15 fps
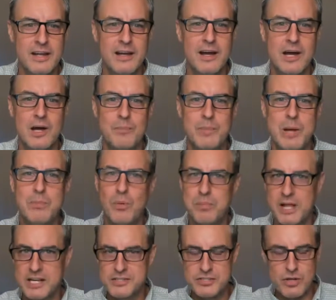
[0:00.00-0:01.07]
uh, people
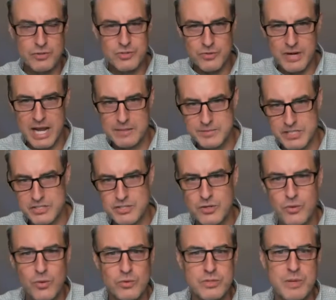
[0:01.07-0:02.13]
playing social games at
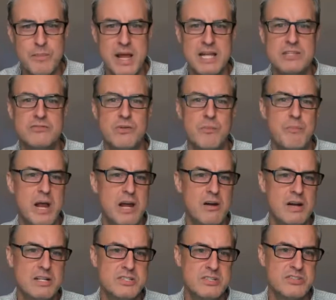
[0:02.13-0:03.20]
school demands from
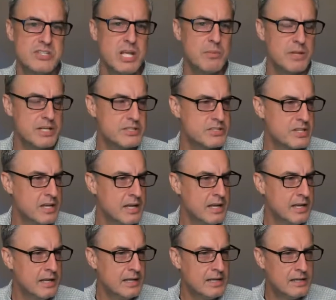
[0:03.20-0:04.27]
parents and siblings
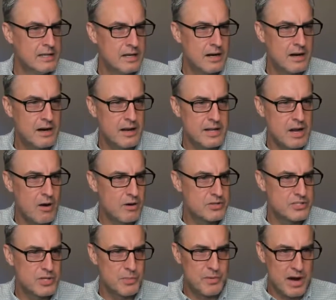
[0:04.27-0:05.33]
uh, you know are
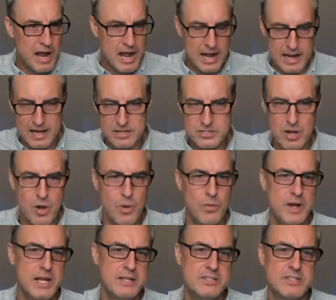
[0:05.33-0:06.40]
super high as
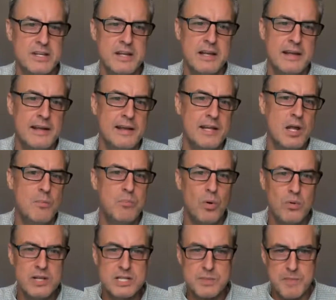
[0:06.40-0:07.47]
always you know
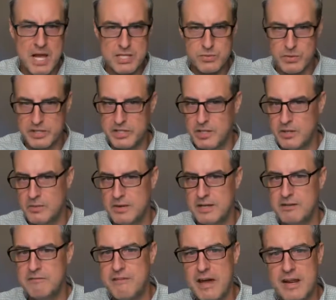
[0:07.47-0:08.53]
bullies mess with you
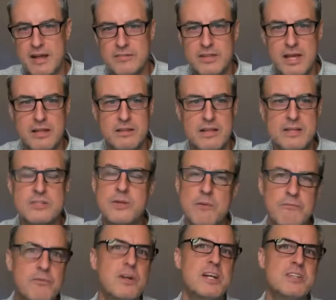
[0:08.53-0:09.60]
and you find out that that
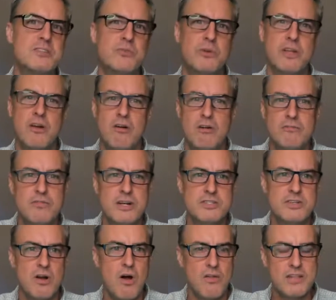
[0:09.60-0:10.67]
some friends really aren't
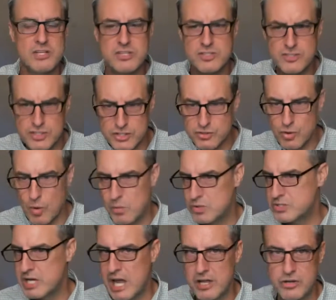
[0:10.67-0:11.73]
friends at all this is just
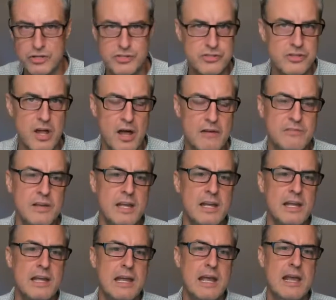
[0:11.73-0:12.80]
normal childhood stuff
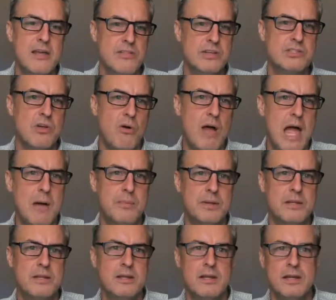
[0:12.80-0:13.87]
and this all
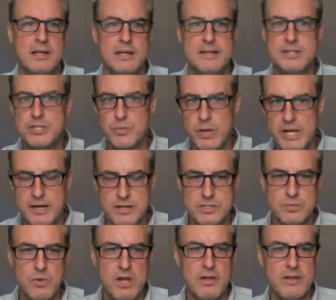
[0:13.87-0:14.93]
happened in sweden
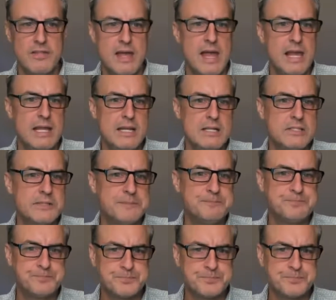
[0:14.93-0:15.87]
as well in the 80s